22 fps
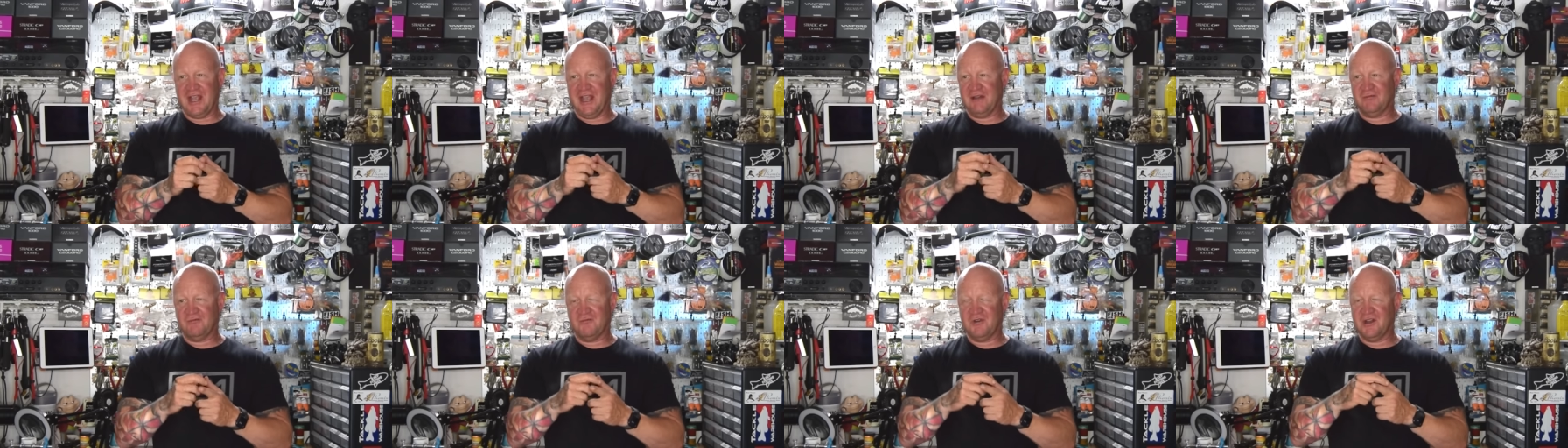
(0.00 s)

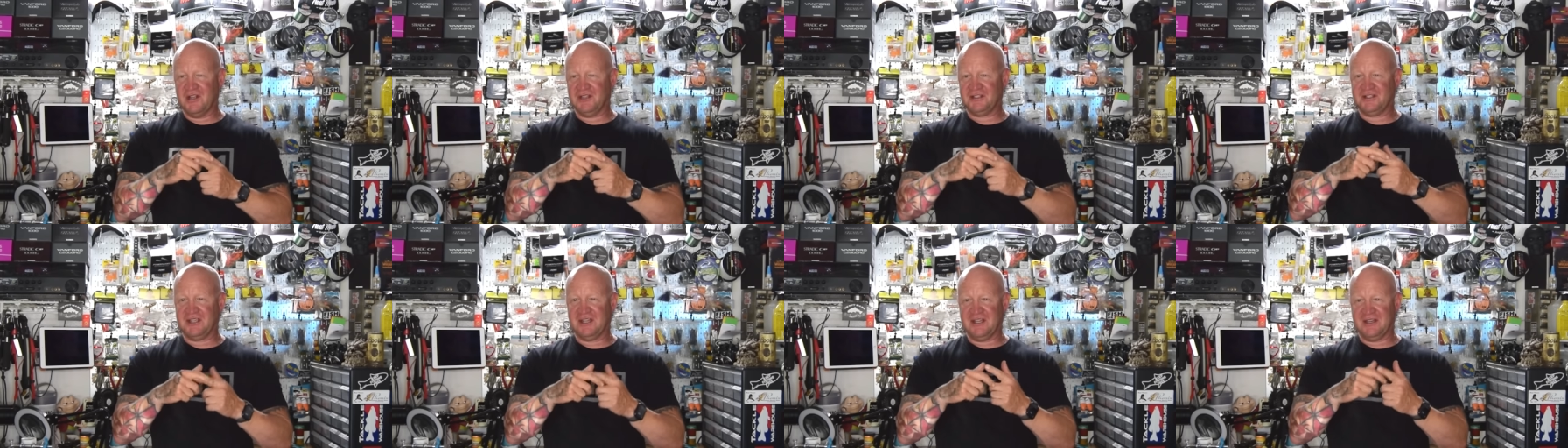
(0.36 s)
And
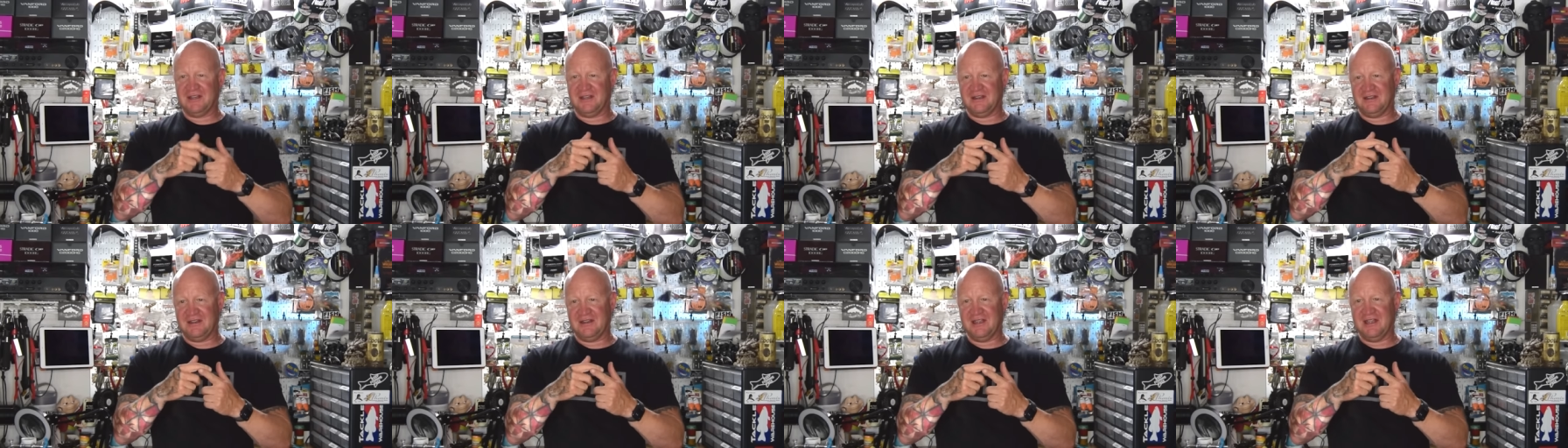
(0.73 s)
once it
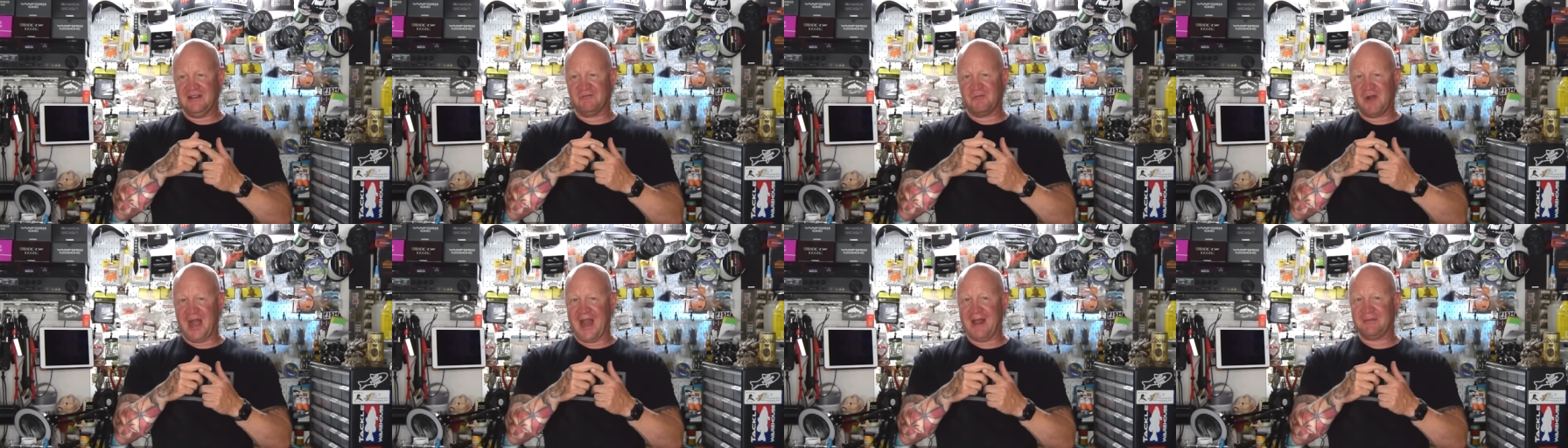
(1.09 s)

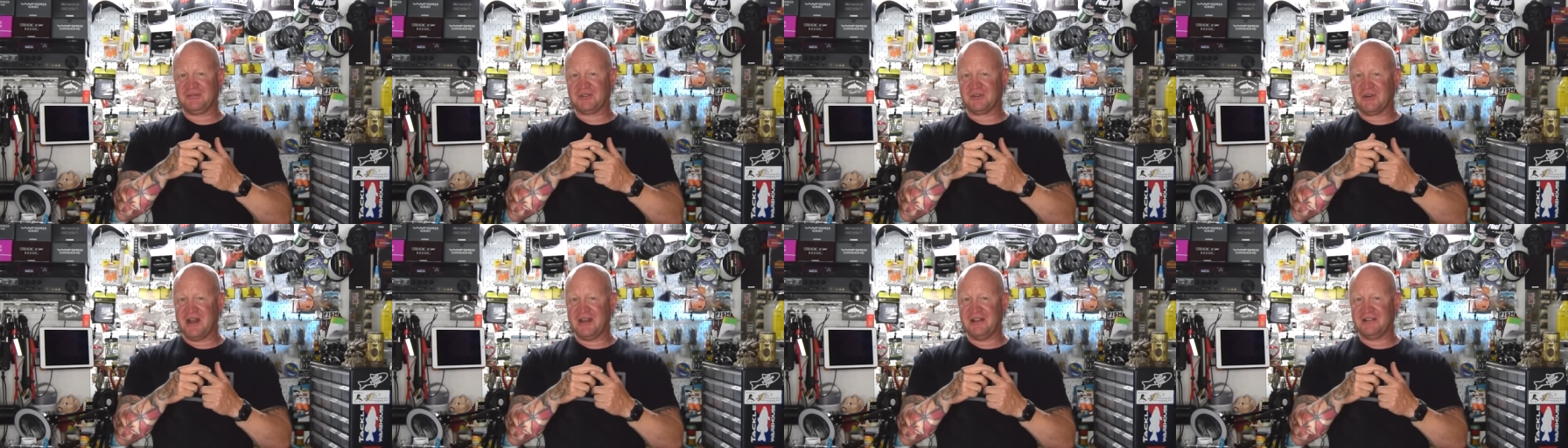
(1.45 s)

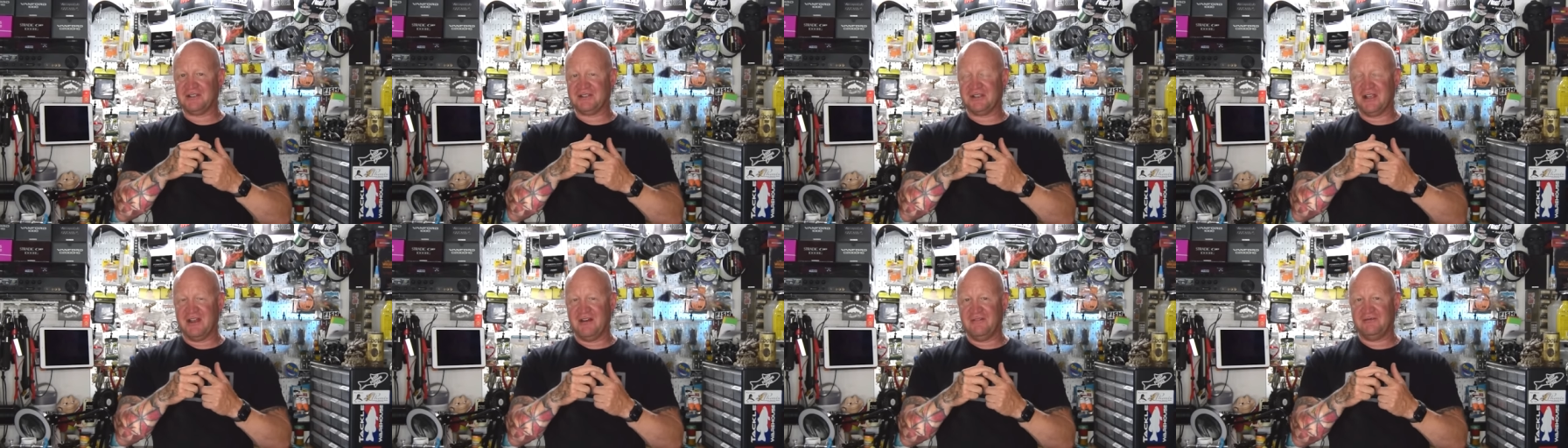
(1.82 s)
wraps around
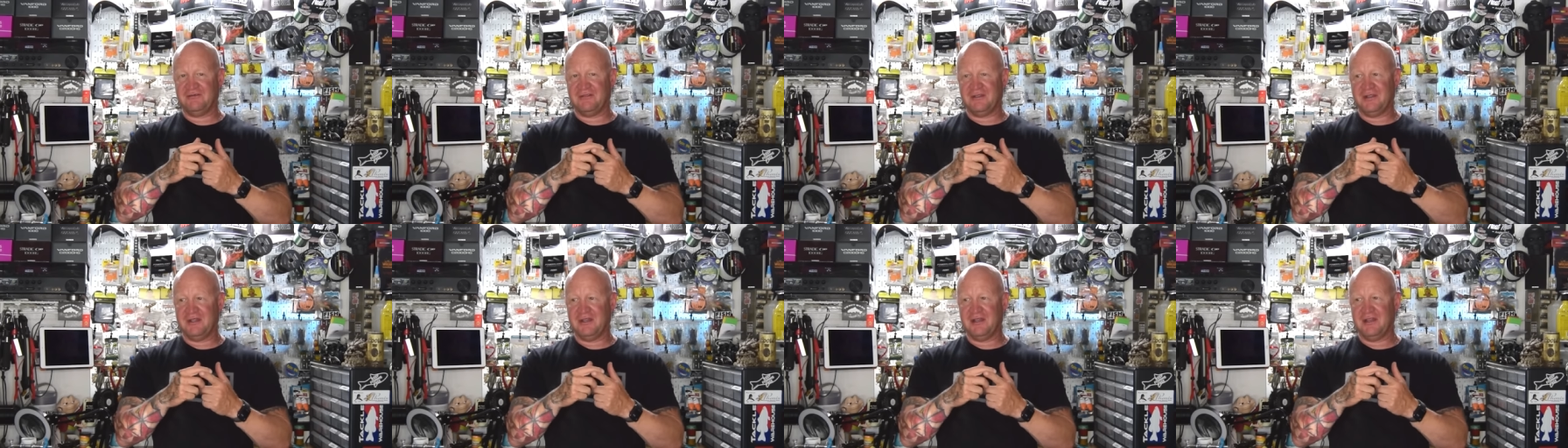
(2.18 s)
itself,